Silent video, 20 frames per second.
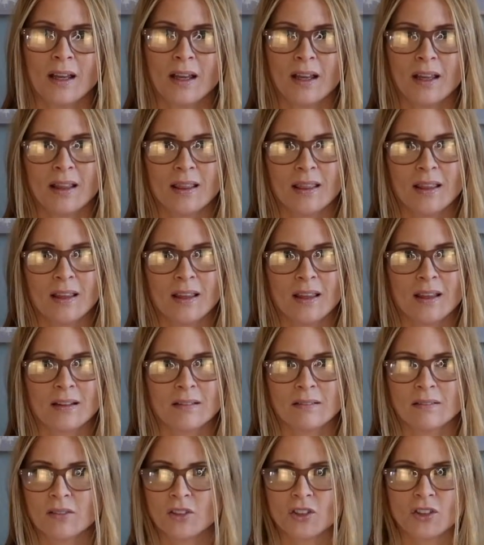and
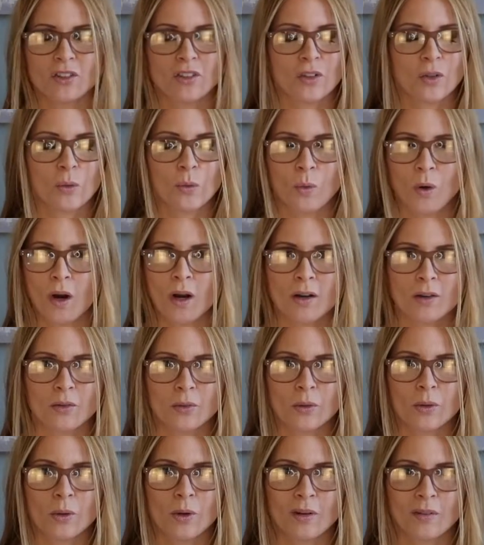then just a
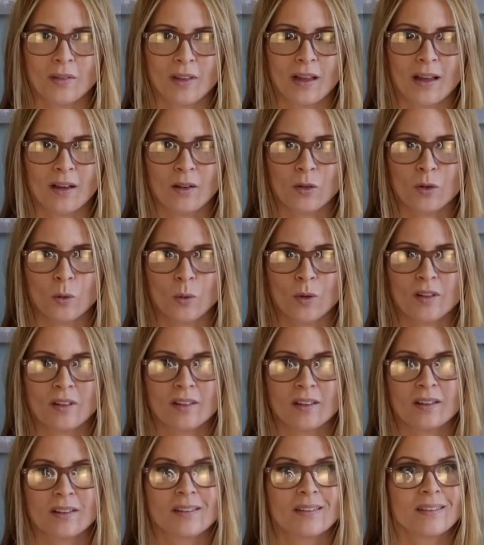walkthrough of the house once
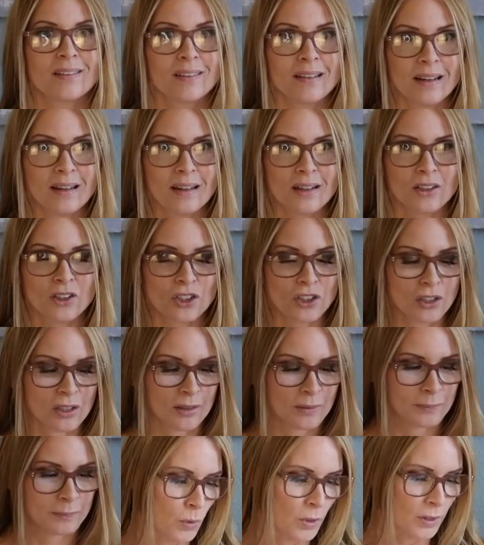it's staged.
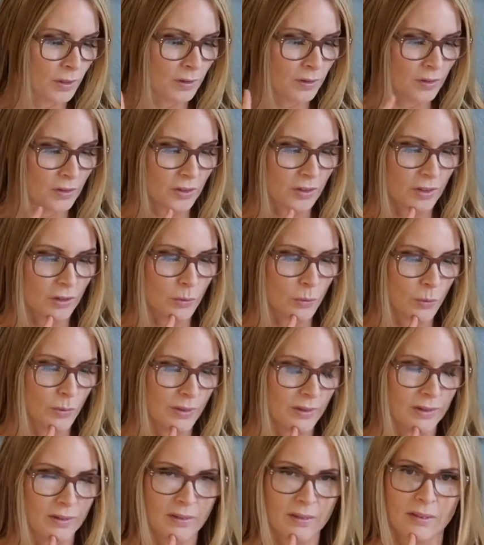We're going to start
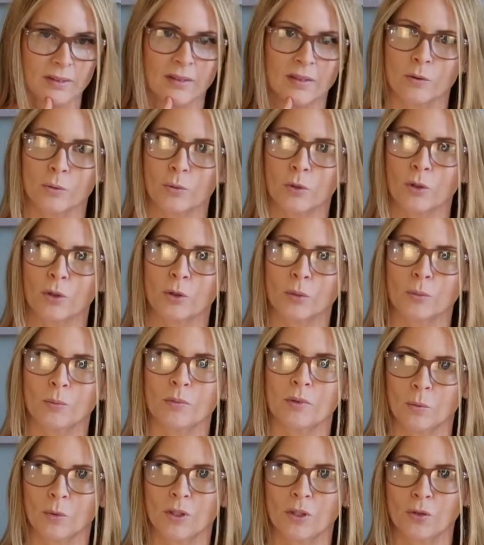with the
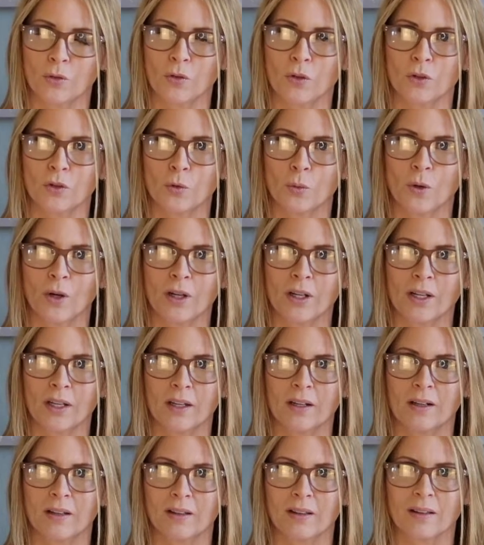room when you first walk
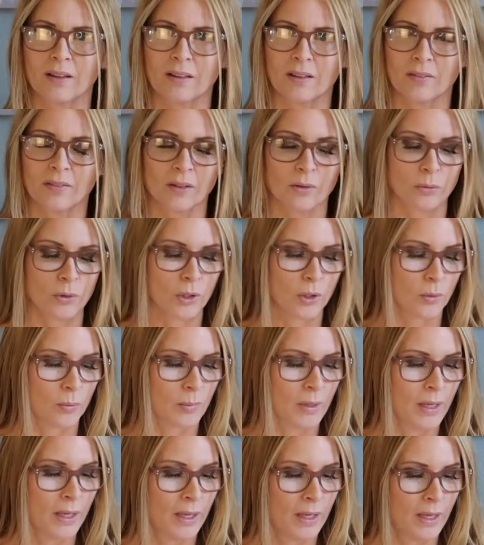in, the living room.